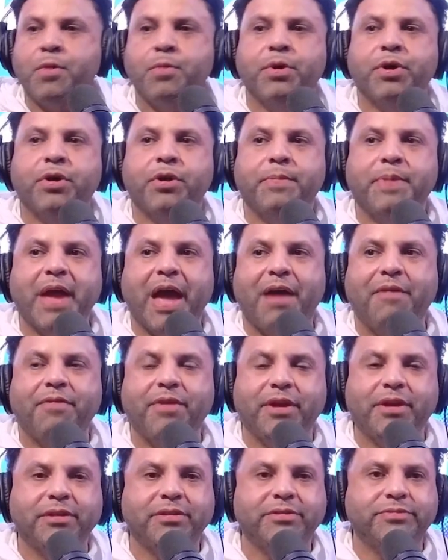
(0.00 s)
We're gonna be
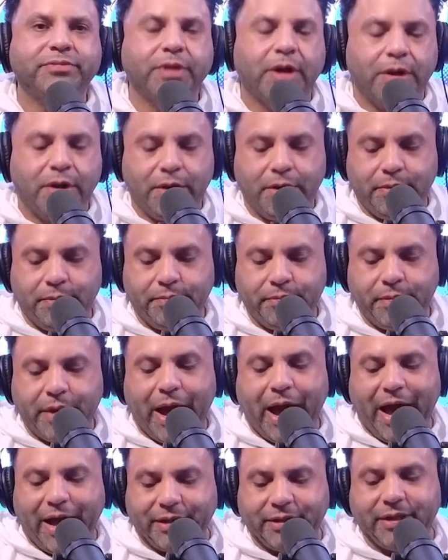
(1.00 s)
having um,
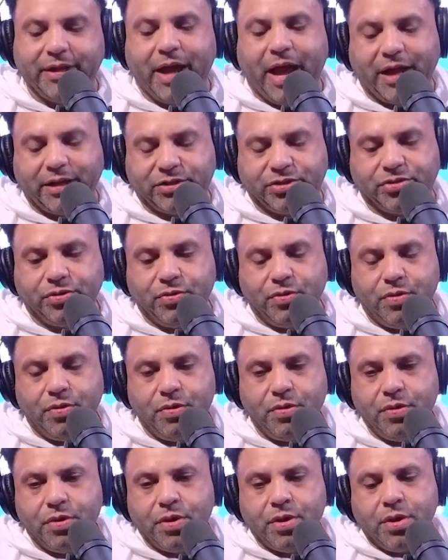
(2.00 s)
at the
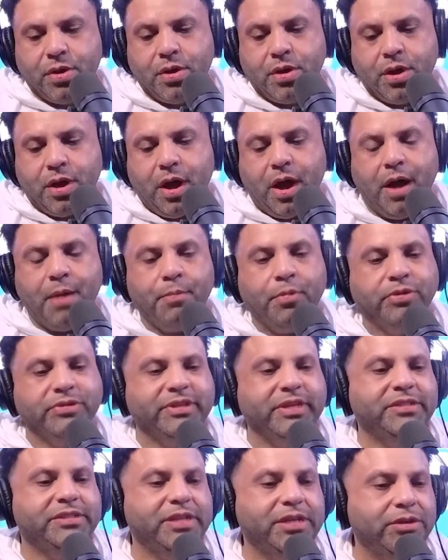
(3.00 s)
actual uh,
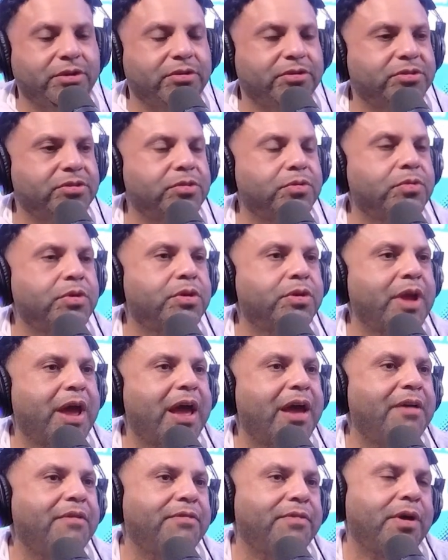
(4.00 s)
Montesinos. We're gonna
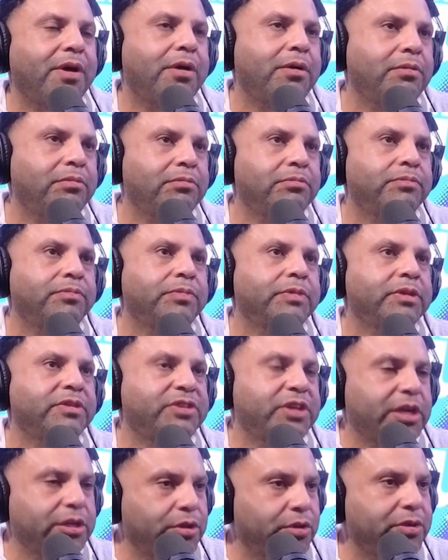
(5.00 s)
have um,
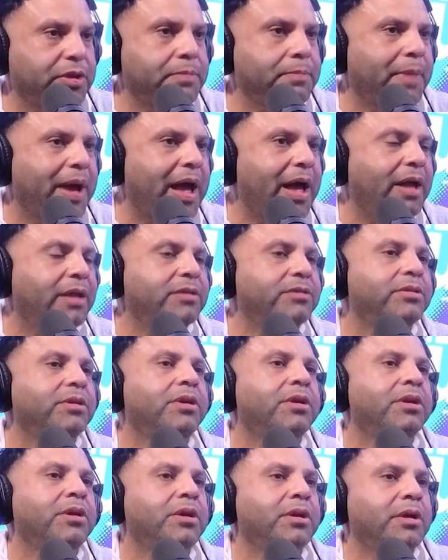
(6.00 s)
Chiquito Team Band,
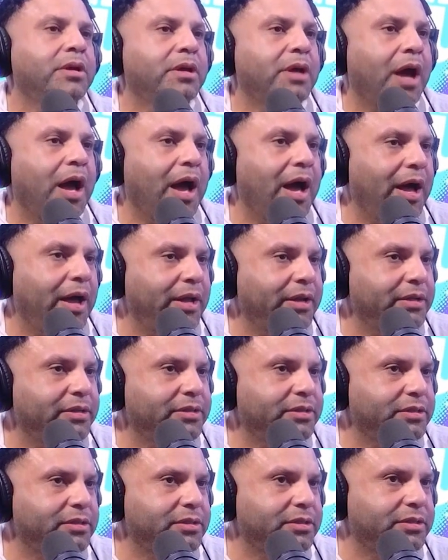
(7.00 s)
uh,
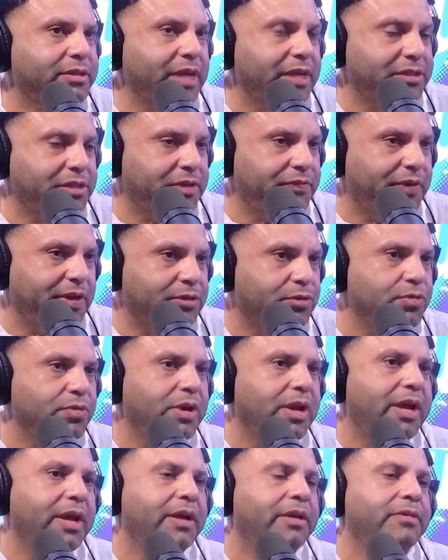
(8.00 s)
Techy
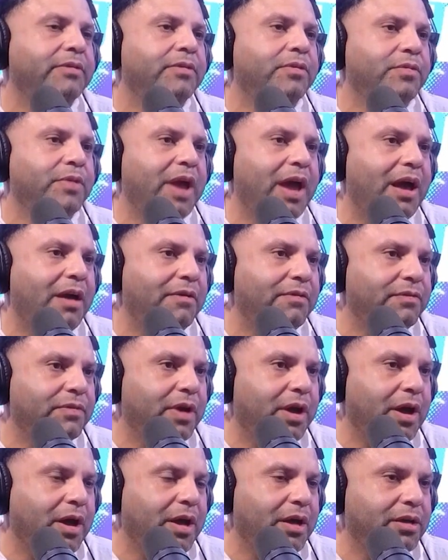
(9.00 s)
Fatule. We have
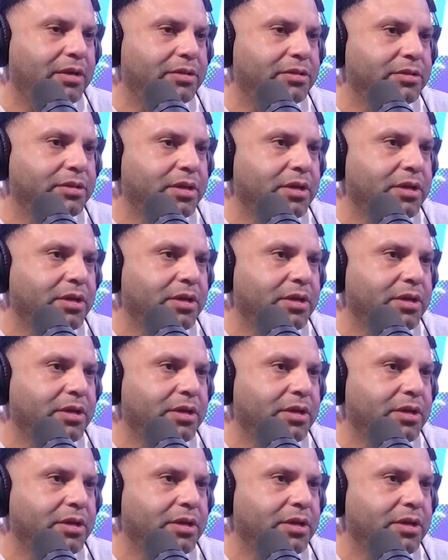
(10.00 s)
uh,